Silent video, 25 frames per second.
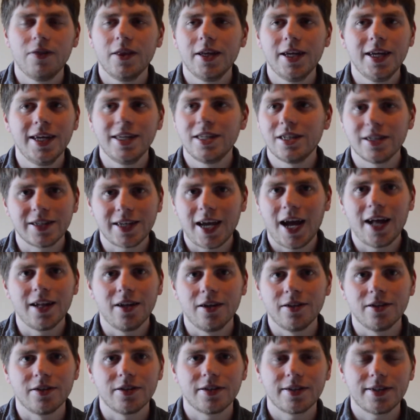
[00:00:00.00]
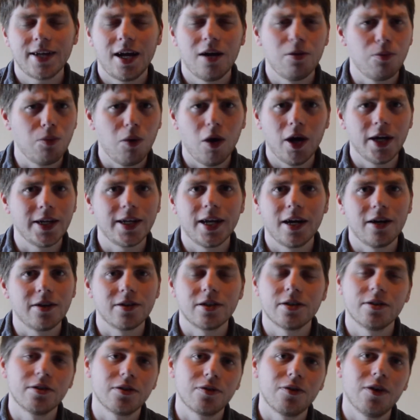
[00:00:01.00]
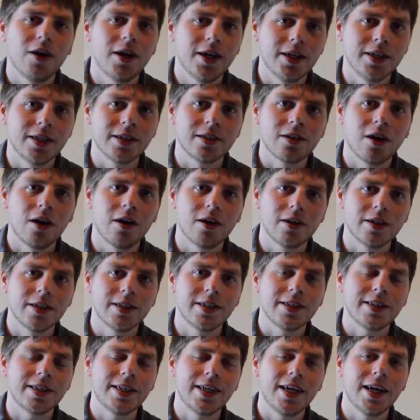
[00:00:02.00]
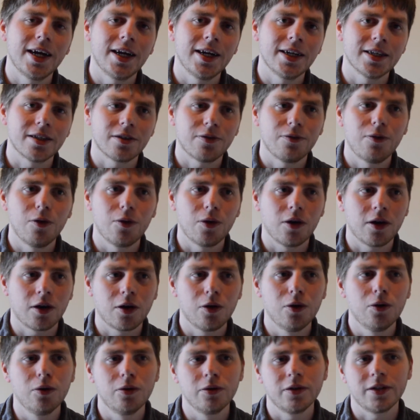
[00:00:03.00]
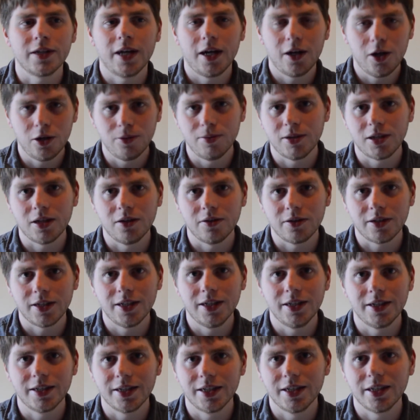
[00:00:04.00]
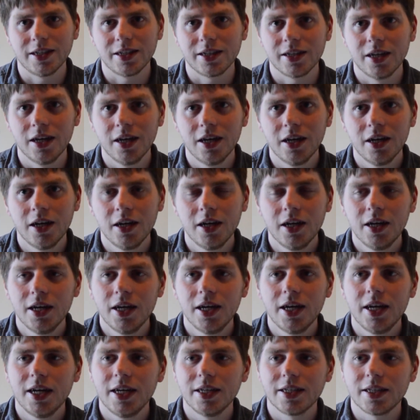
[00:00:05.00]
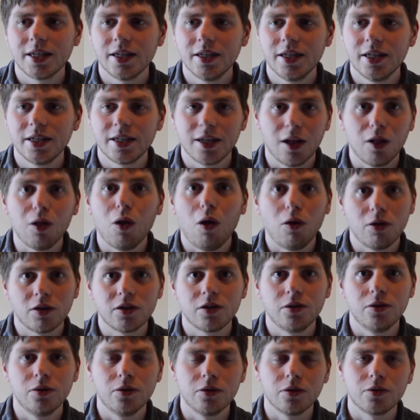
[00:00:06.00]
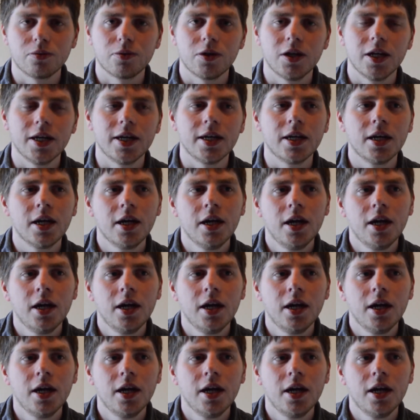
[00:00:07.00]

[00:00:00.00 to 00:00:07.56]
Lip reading: he just can't understand why Naruto is fighting as hard as he has for a cause that Obito sees is a lost cause, really.